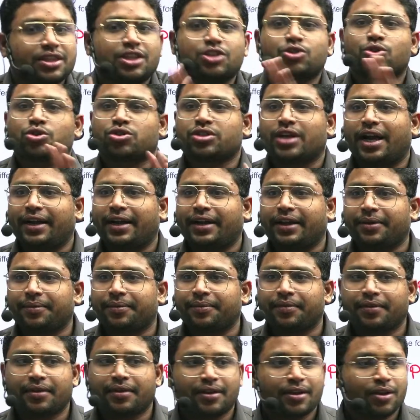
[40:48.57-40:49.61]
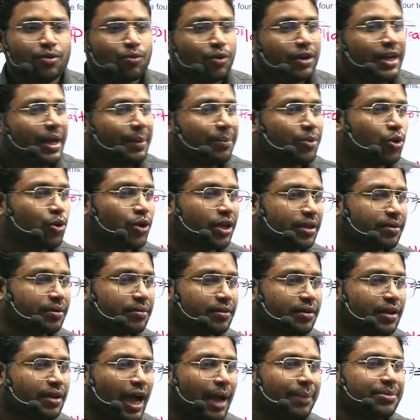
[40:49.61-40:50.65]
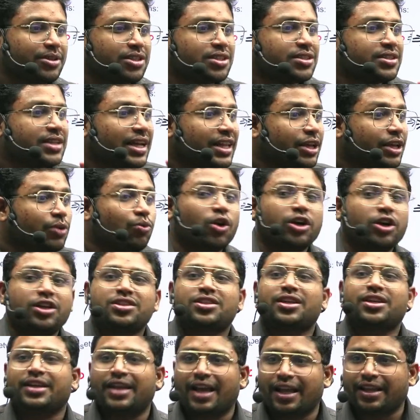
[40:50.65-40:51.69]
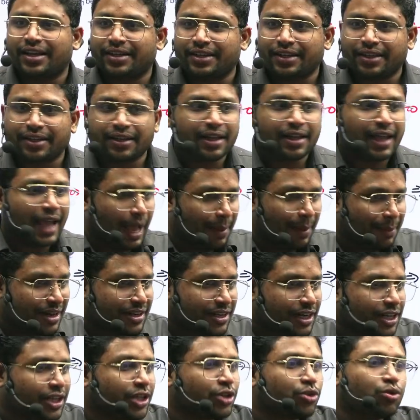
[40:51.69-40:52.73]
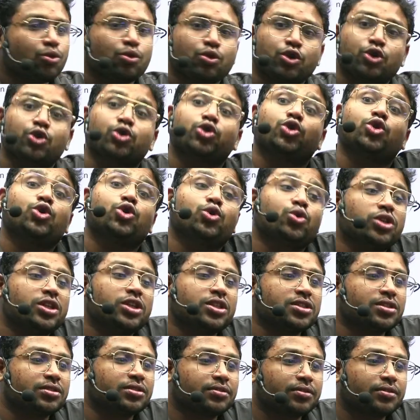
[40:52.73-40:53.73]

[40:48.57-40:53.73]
society. What I am doing? I am just telling what is the reality. Am I telling you, you should do this?